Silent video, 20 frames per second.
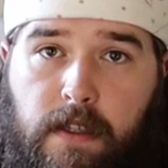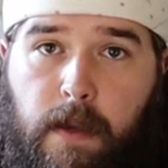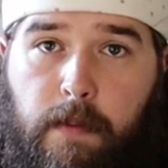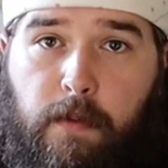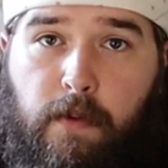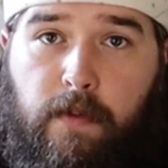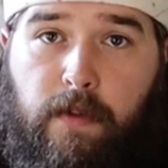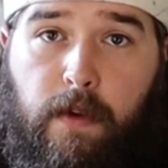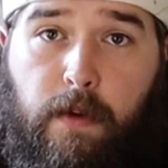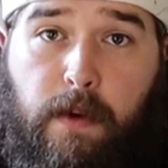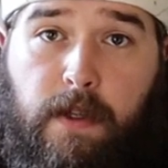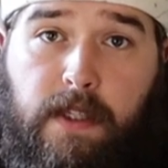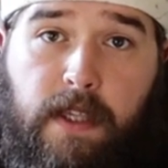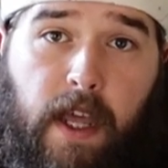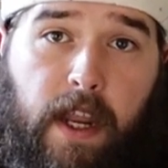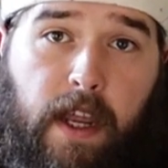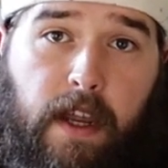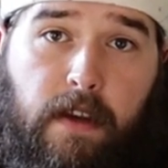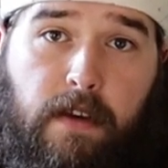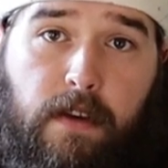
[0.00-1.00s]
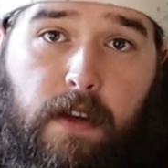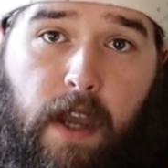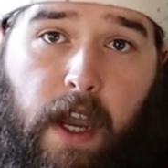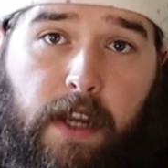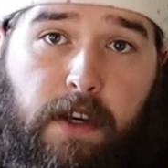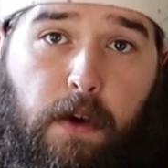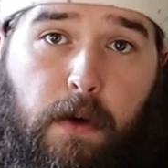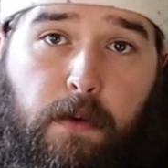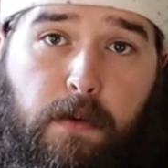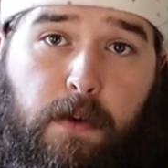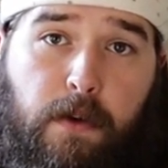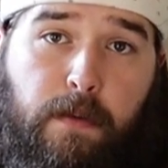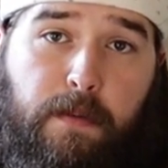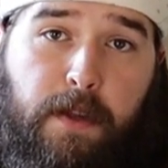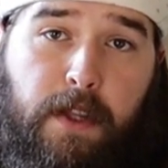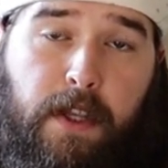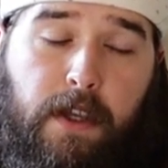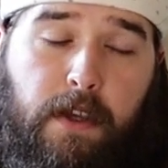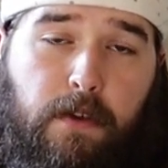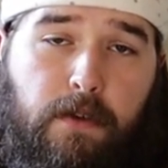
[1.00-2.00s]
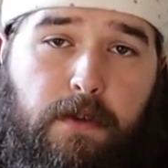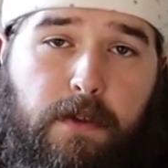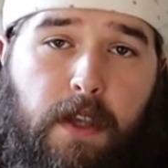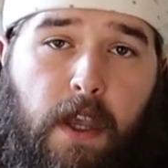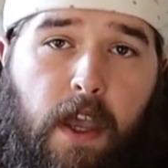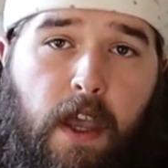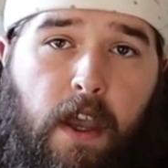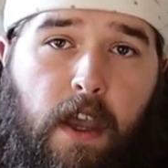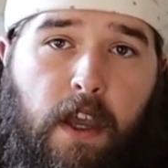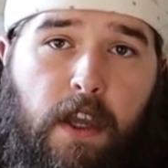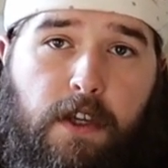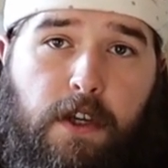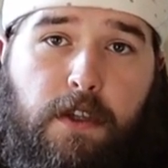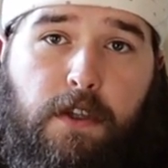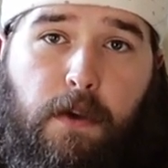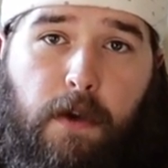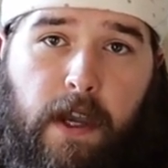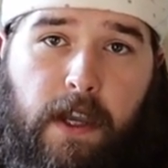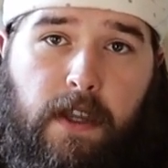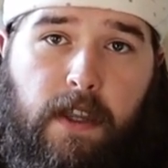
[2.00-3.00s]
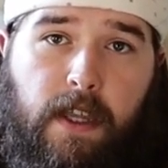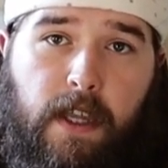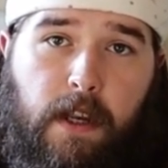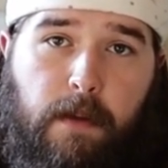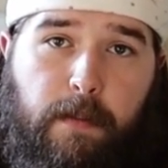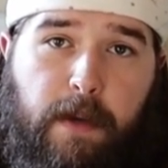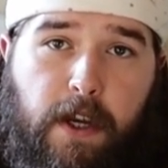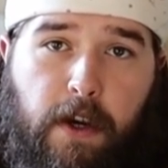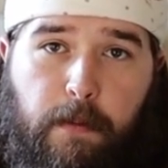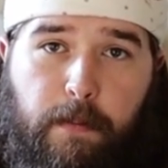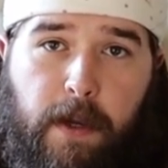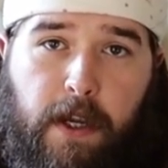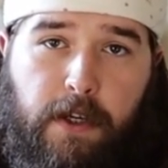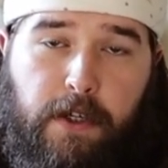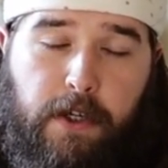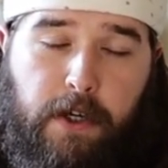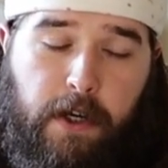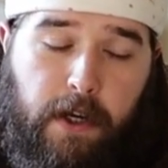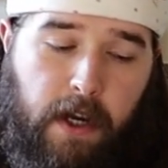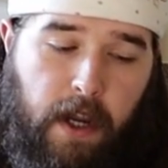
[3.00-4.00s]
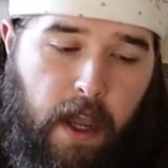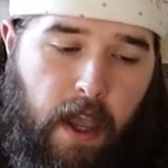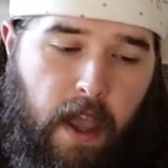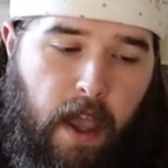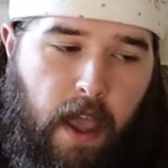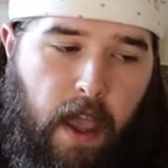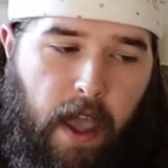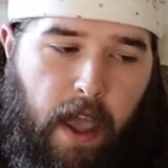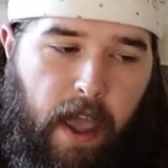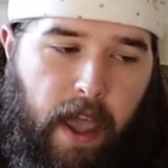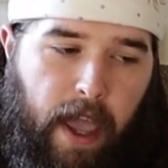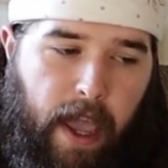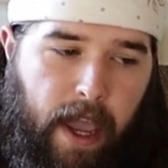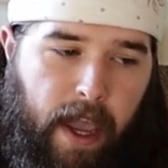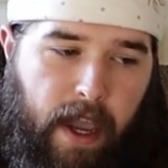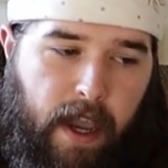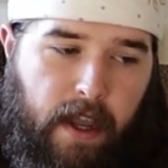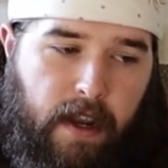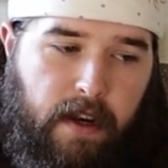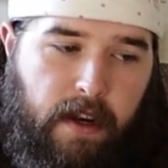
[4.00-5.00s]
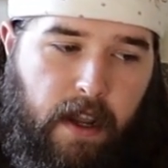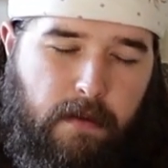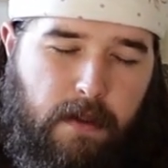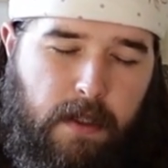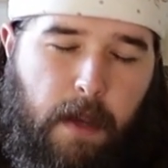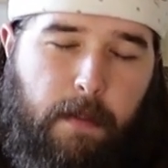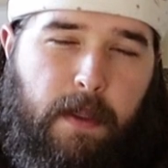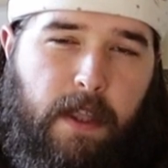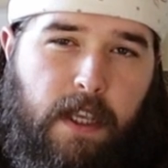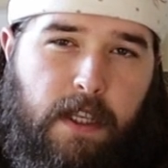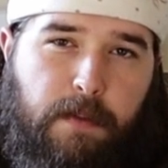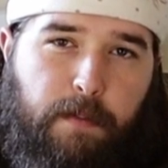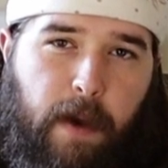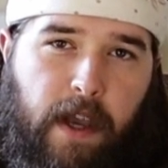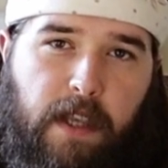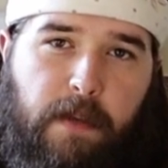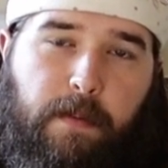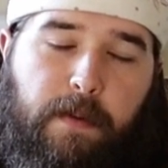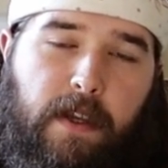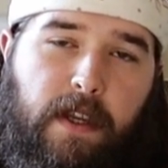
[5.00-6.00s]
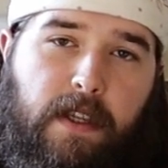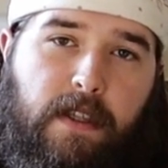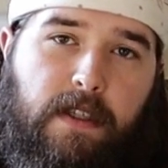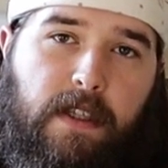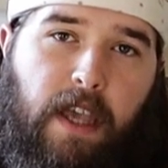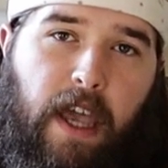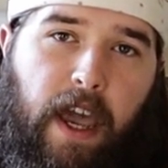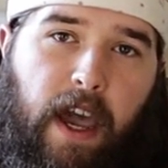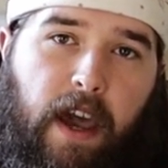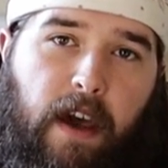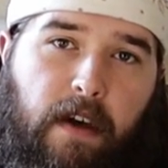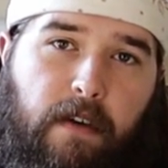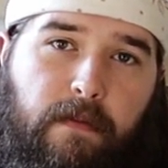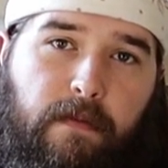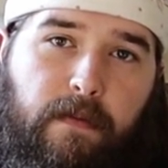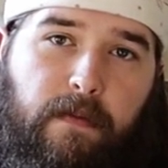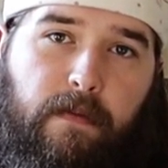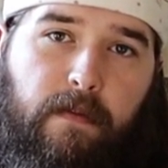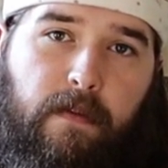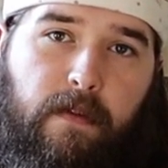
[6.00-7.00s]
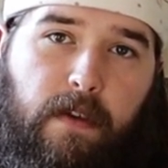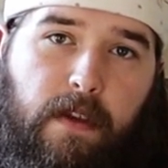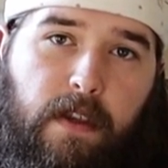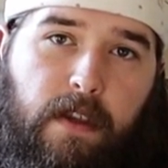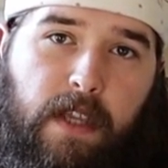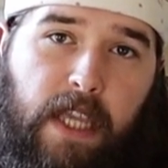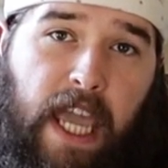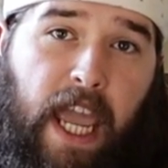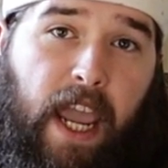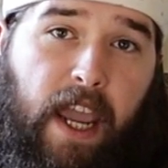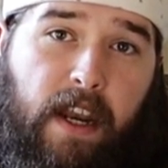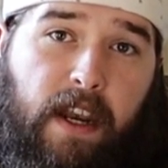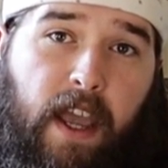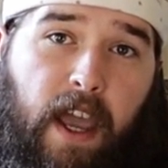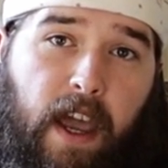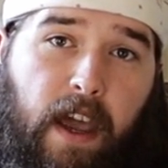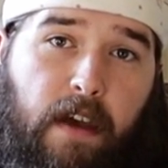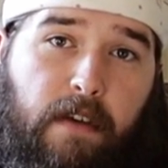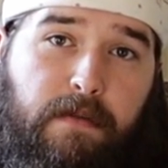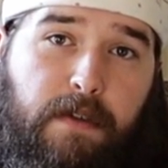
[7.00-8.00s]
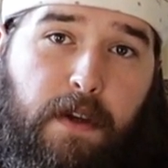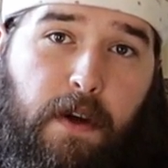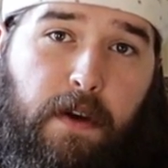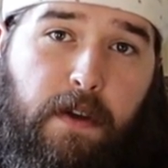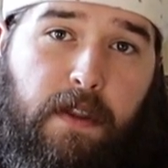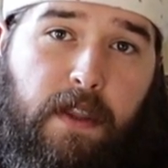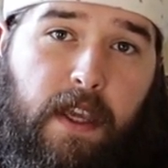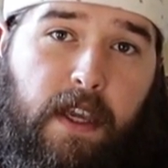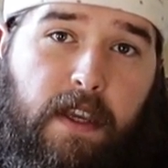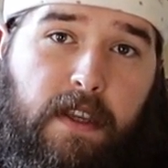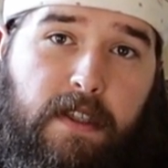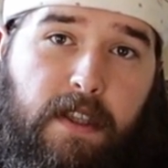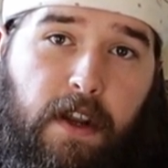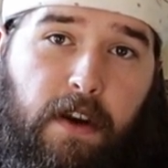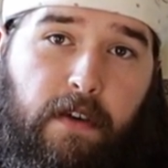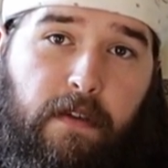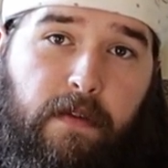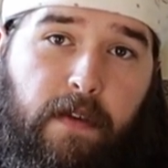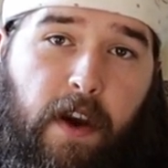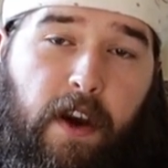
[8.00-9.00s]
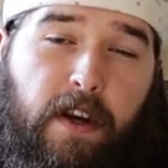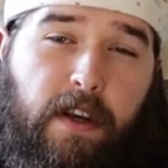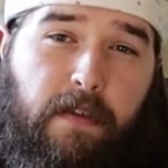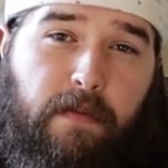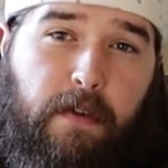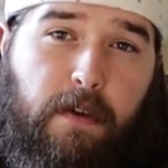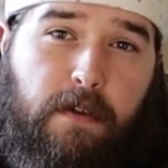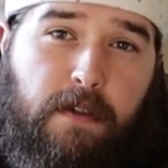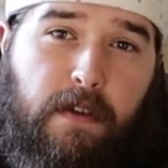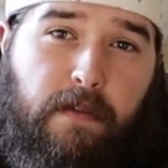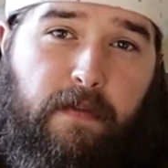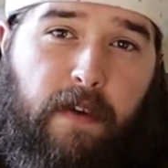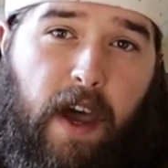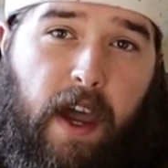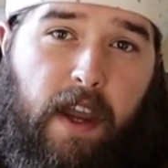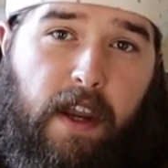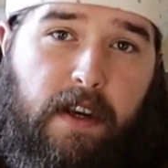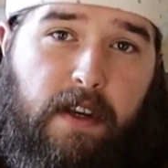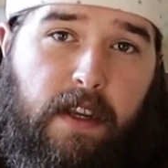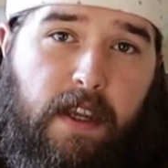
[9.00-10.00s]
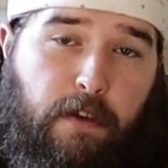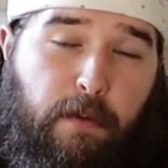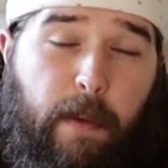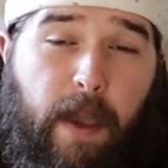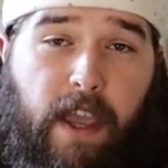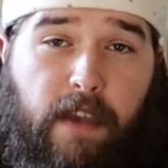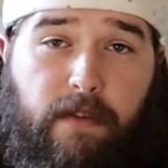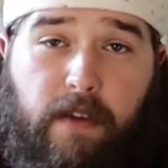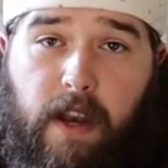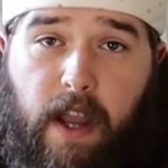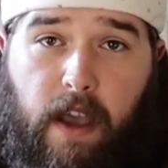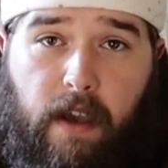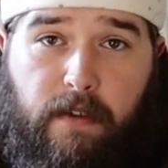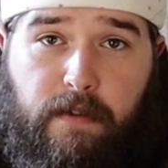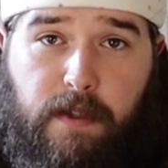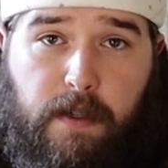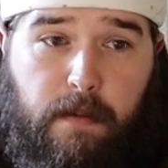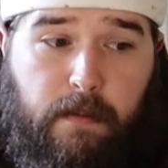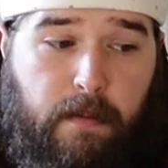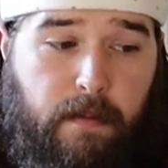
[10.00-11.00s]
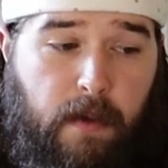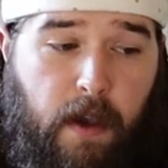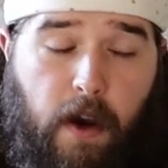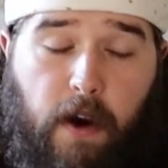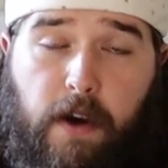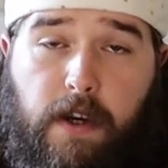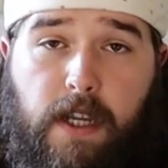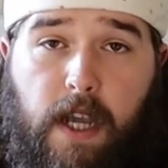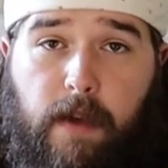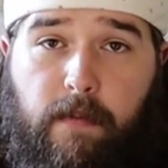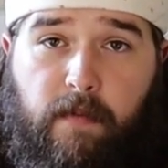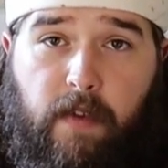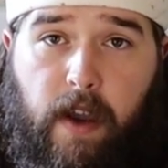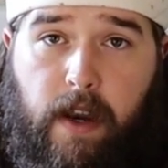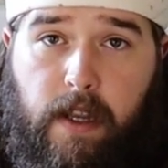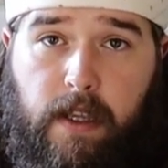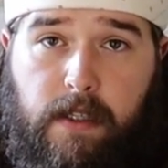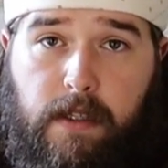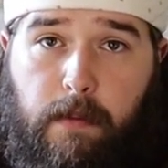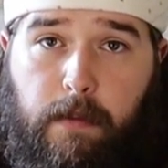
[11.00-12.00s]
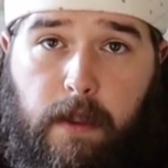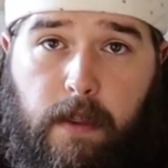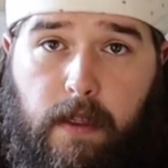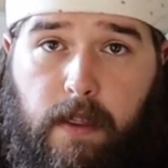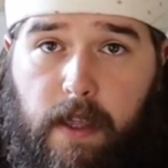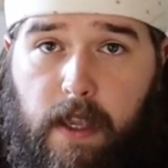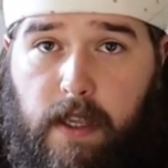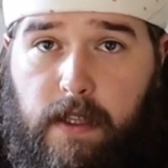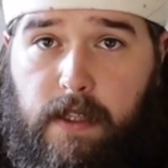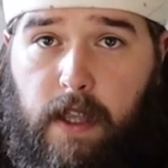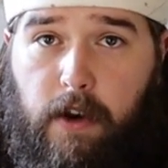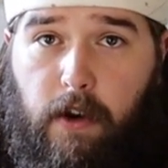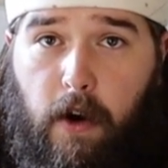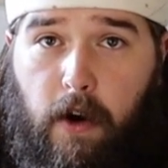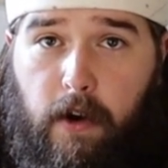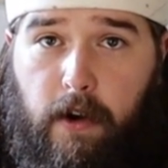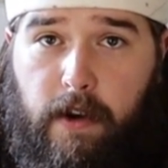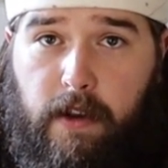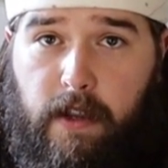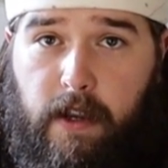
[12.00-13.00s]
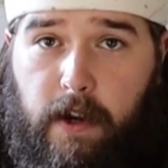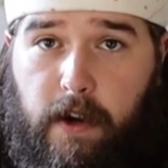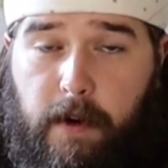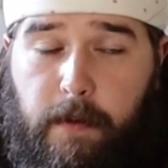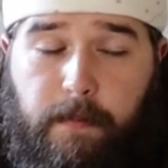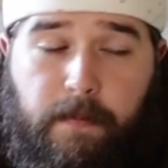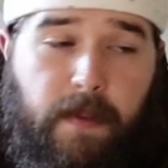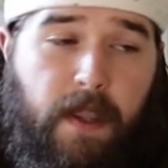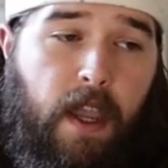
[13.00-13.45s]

some of the ones that I don't normally use, just so I could get a bigger picture. And some of these spice blends can have certain things that are very difficult to find. You may even have a hard time finding some of the things that are in here.